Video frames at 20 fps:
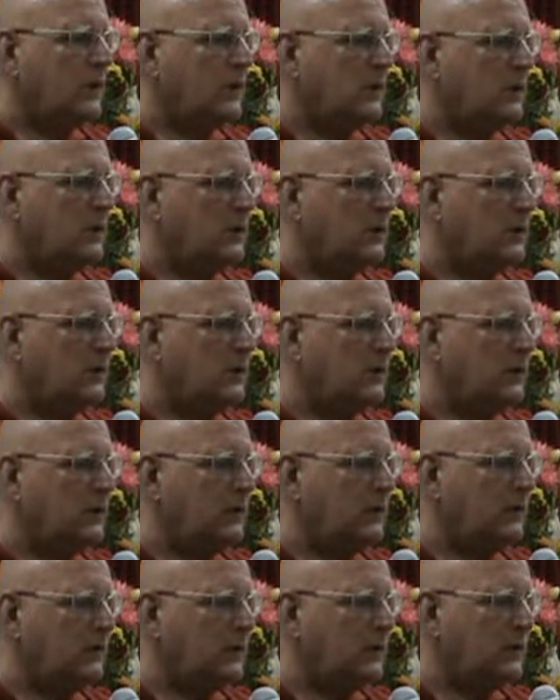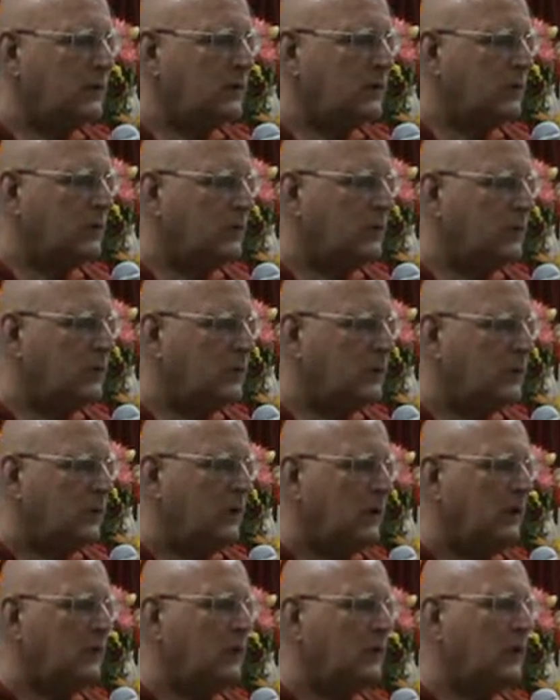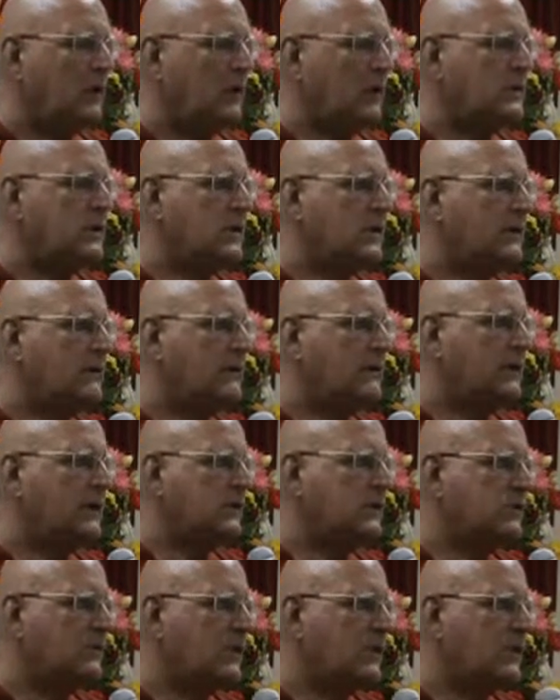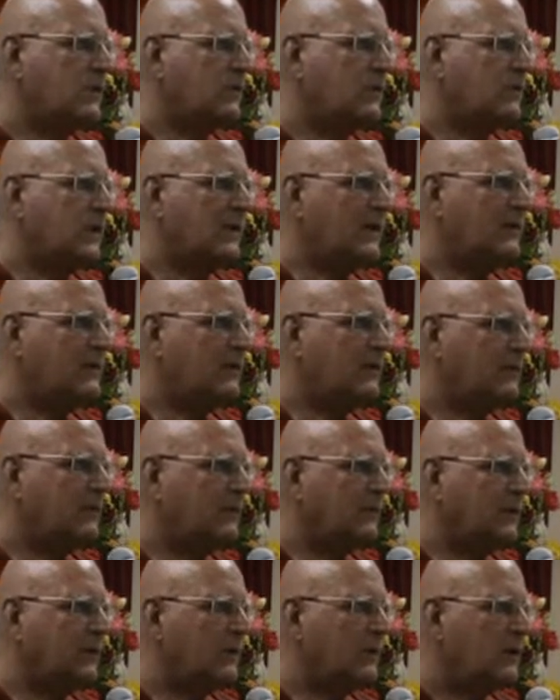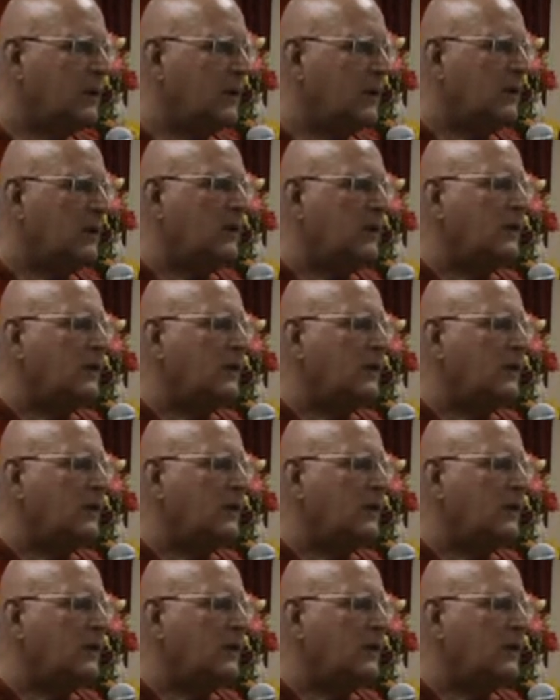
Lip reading: nyatayo. So I just finish with a blessing for you.